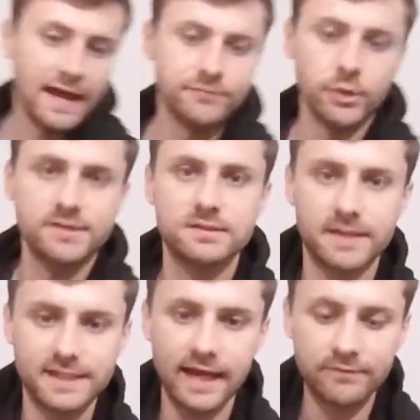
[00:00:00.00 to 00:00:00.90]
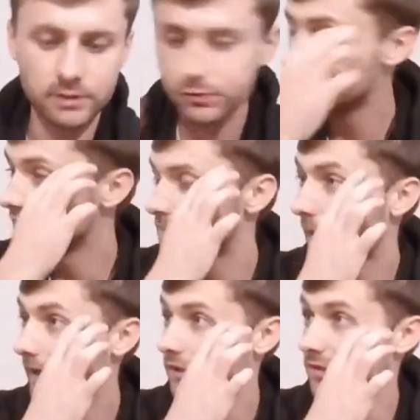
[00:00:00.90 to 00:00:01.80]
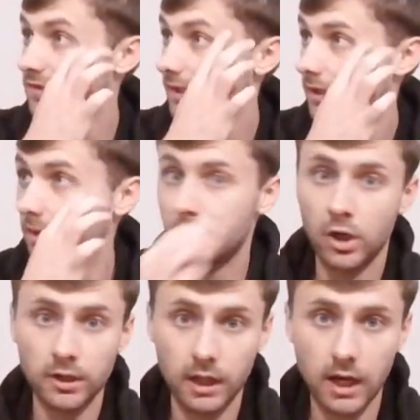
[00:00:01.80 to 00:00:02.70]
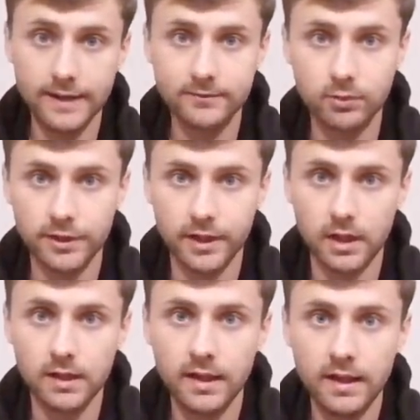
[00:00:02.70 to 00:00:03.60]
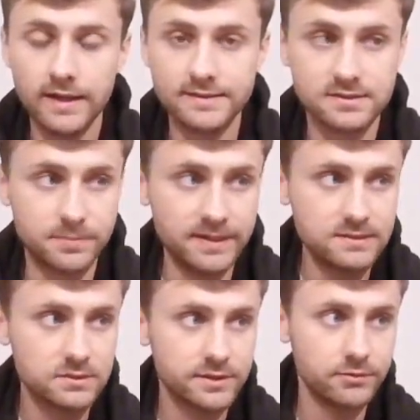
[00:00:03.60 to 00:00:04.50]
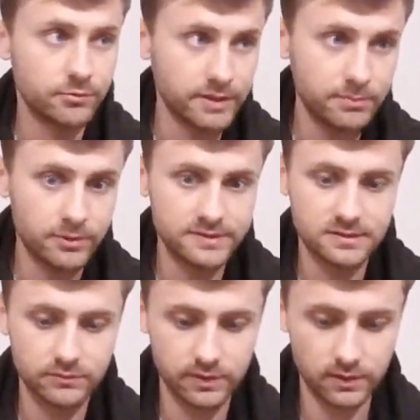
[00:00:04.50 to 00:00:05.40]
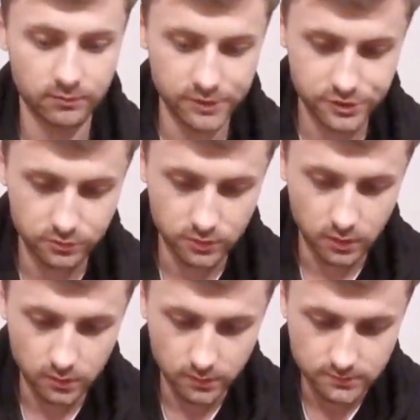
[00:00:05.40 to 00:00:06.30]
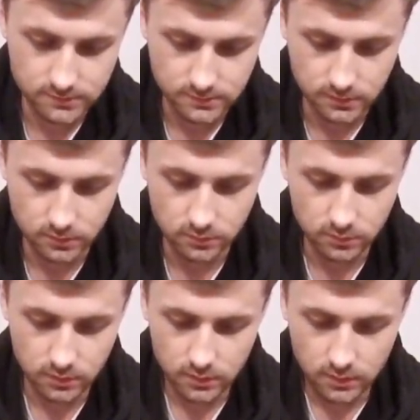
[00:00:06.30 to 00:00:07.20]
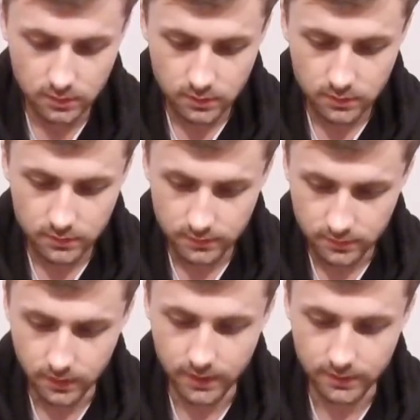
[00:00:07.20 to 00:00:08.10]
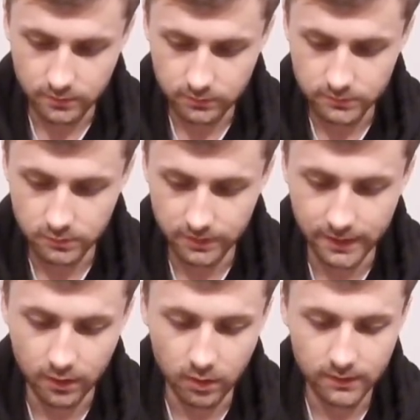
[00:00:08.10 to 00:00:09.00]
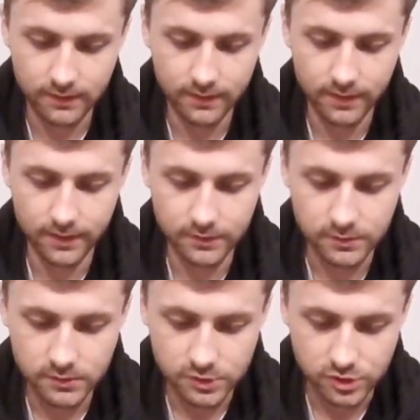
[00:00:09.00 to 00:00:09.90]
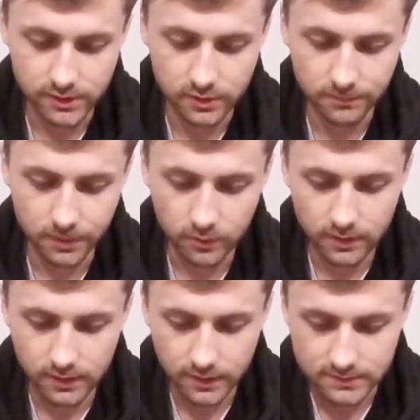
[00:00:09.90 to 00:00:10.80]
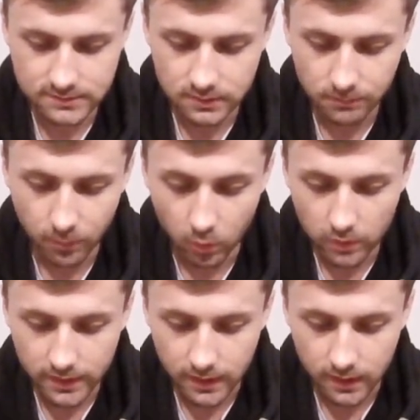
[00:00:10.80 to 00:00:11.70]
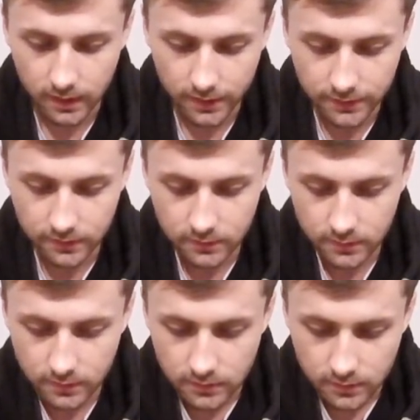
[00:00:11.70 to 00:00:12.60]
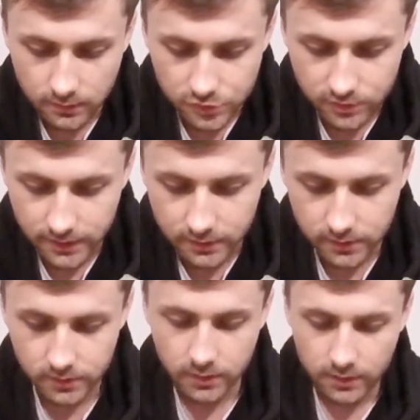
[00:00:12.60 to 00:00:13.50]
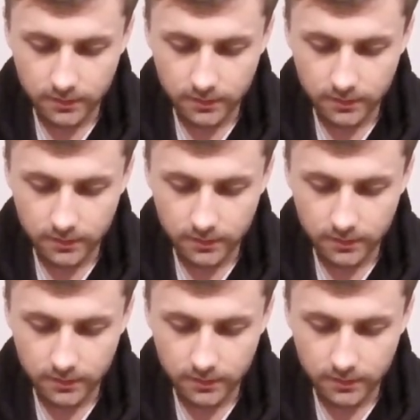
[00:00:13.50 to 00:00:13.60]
I have noticed about the Evolutions pack, just seeing them online and whatnot, is it's basically reprints of the original cards. So, yeah. So we got an Arcanine, Trainer, a Pokédex, Porygon, Trainer,